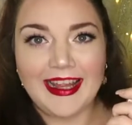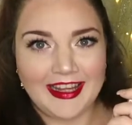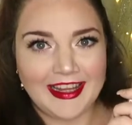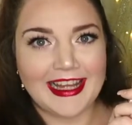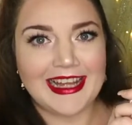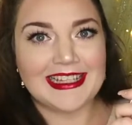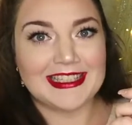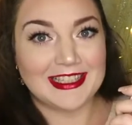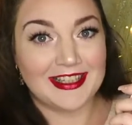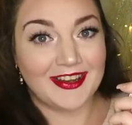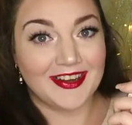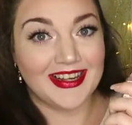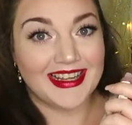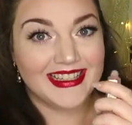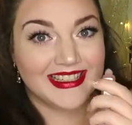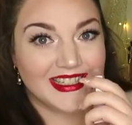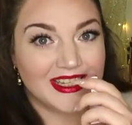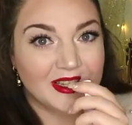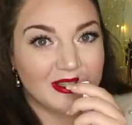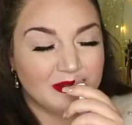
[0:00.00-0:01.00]
That's
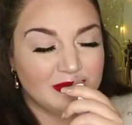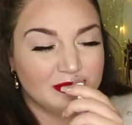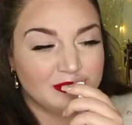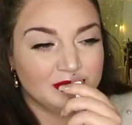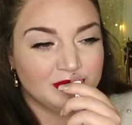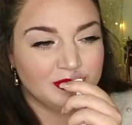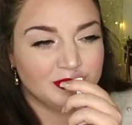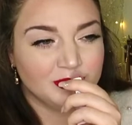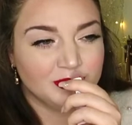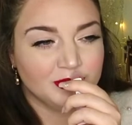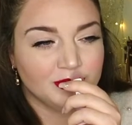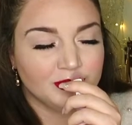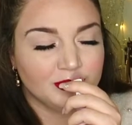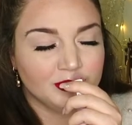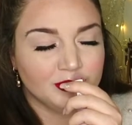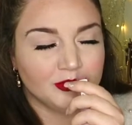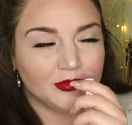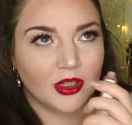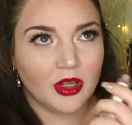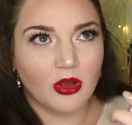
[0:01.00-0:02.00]
nice.
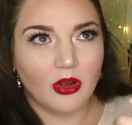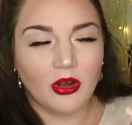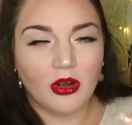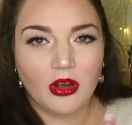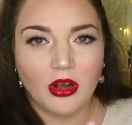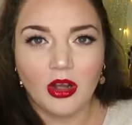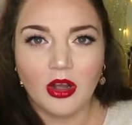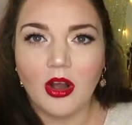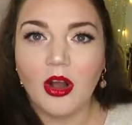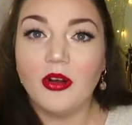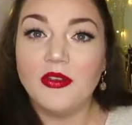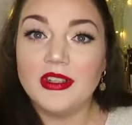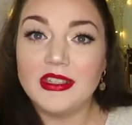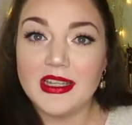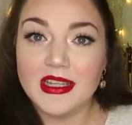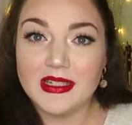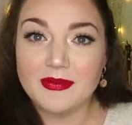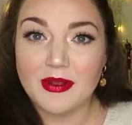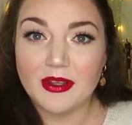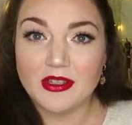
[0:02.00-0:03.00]
Oh,
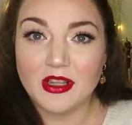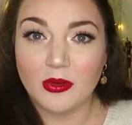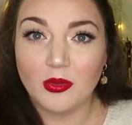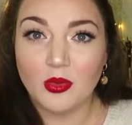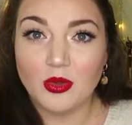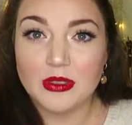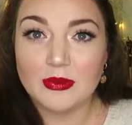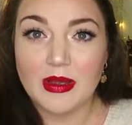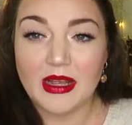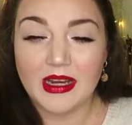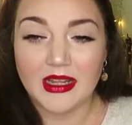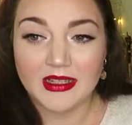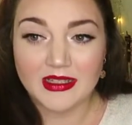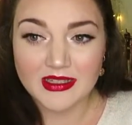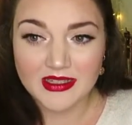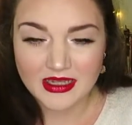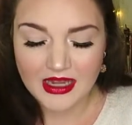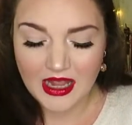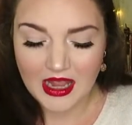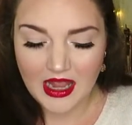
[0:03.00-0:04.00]
obviously it smells like
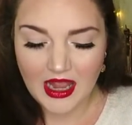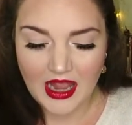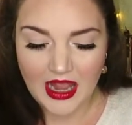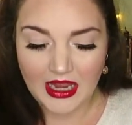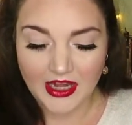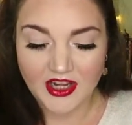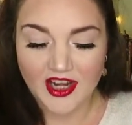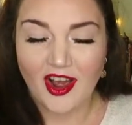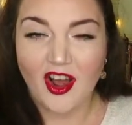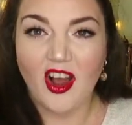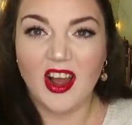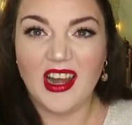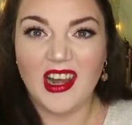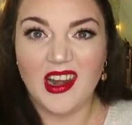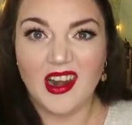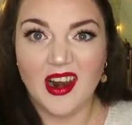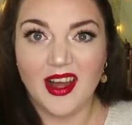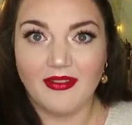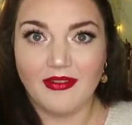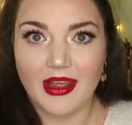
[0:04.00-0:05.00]
watermelons, and I
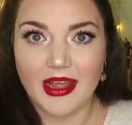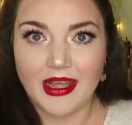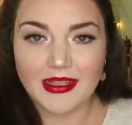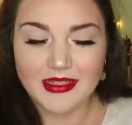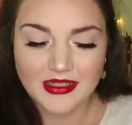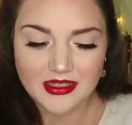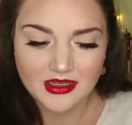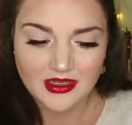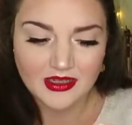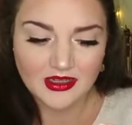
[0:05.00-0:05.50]
love it.